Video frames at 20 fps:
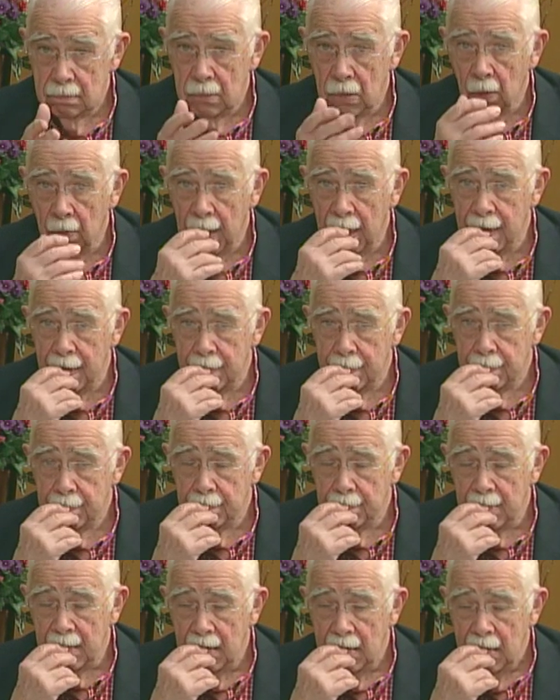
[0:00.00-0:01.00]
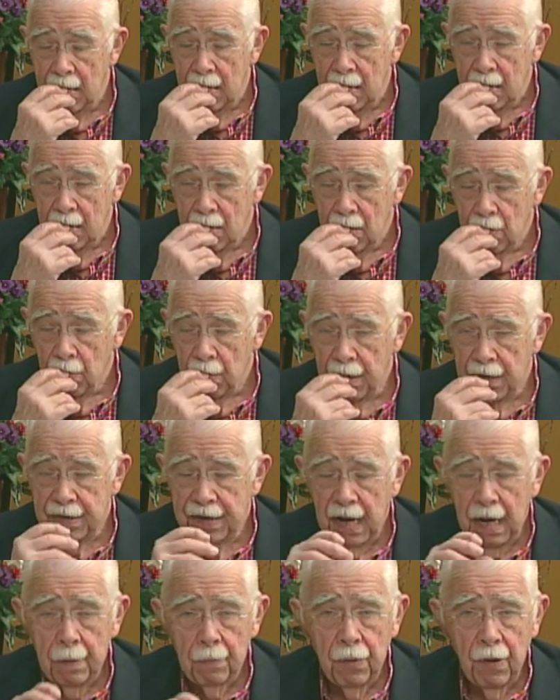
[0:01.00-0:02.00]
Okay? We're going to
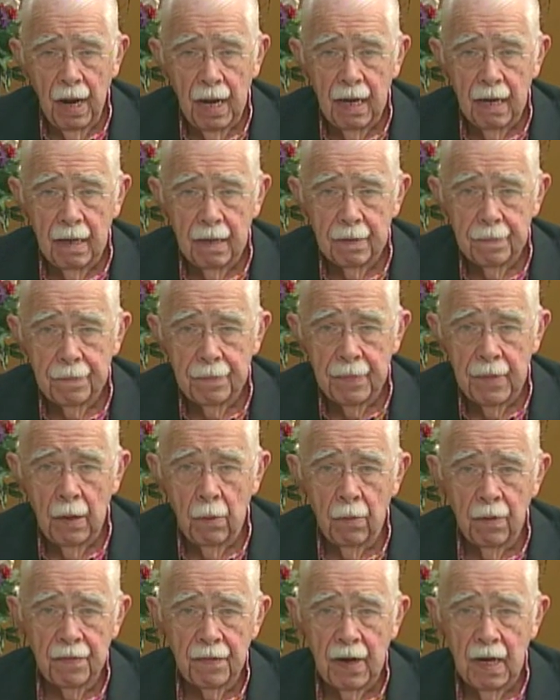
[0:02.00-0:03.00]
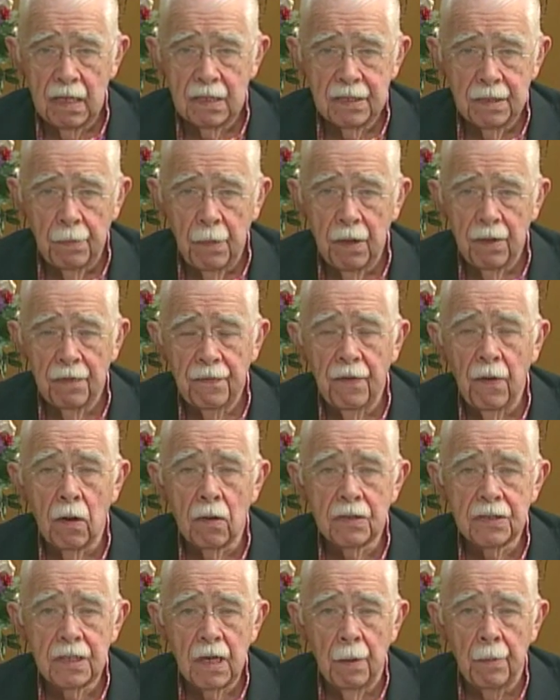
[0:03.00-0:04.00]
take a break, and we've got some other
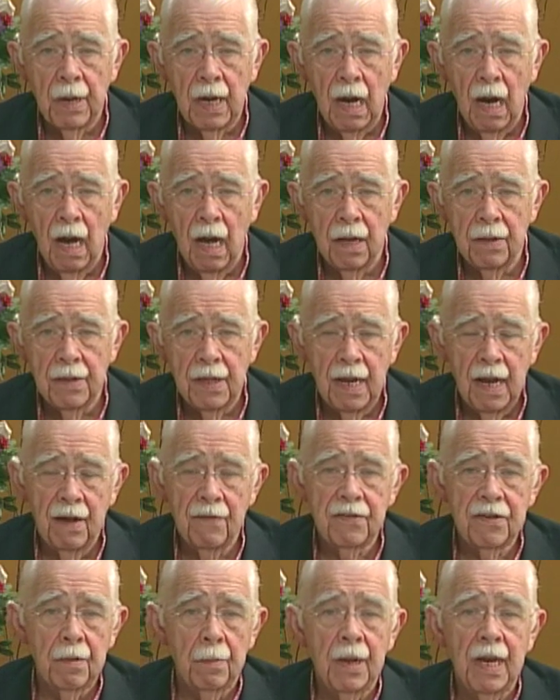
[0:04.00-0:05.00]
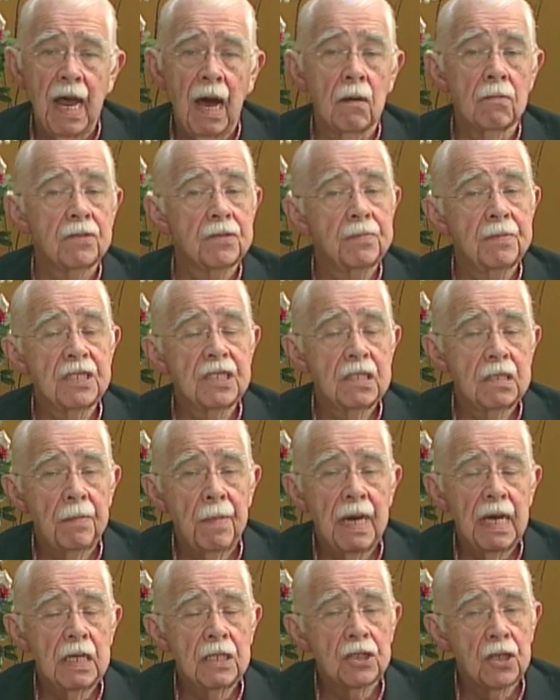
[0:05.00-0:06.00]
folks coming on that have some announcements to
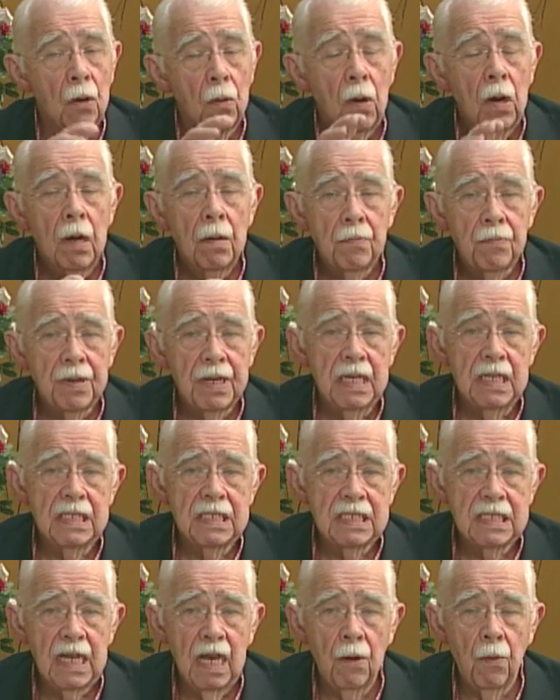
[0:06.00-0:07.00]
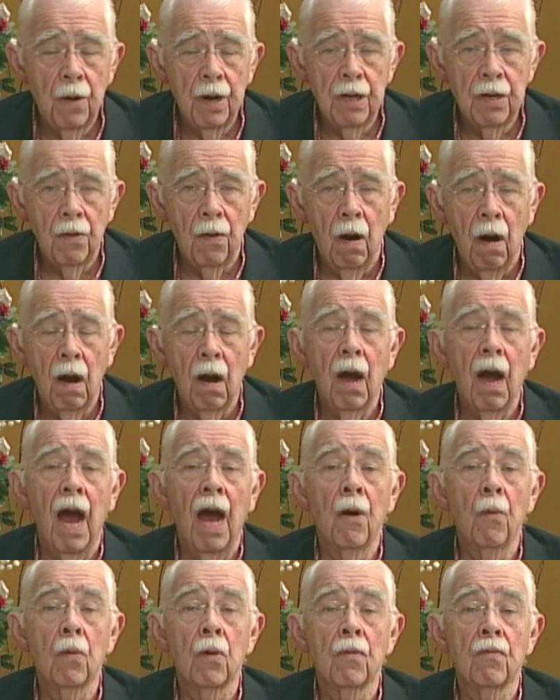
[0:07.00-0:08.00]
make, so please stay where you are.
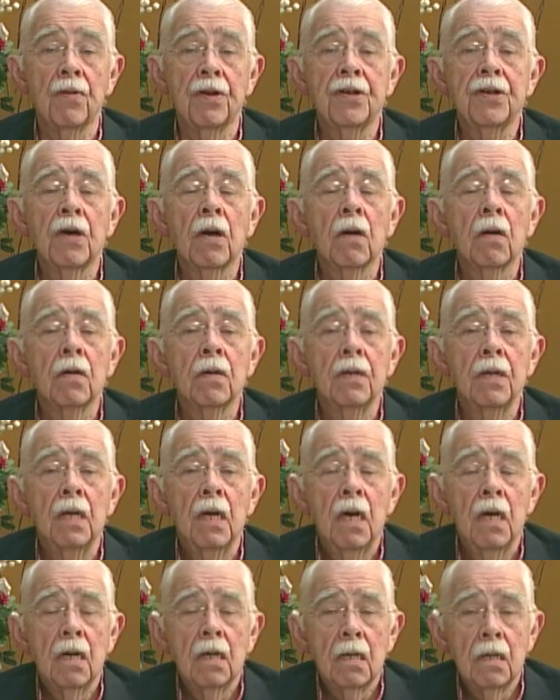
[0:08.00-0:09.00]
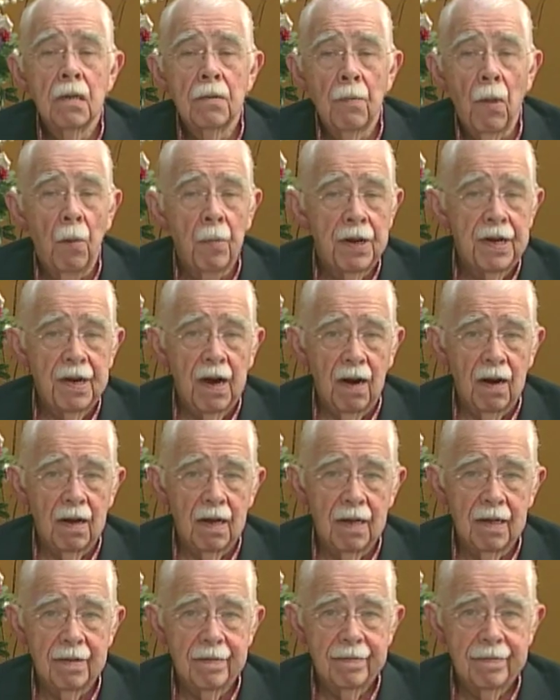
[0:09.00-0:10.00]
I will return momentarily.